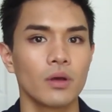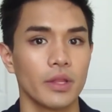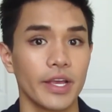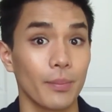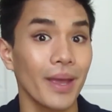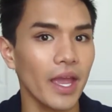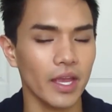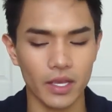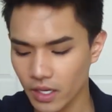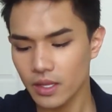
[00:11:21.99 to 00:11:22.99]
like a
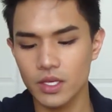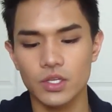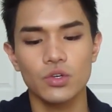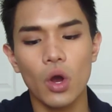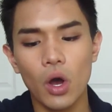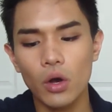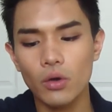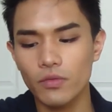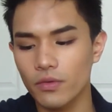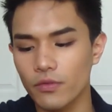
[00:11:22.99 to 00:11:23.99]
pink. These are
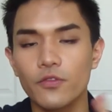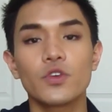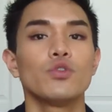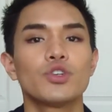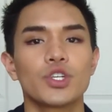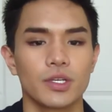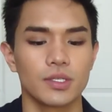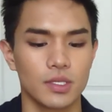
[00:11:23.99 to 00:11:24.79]
all fuchsias.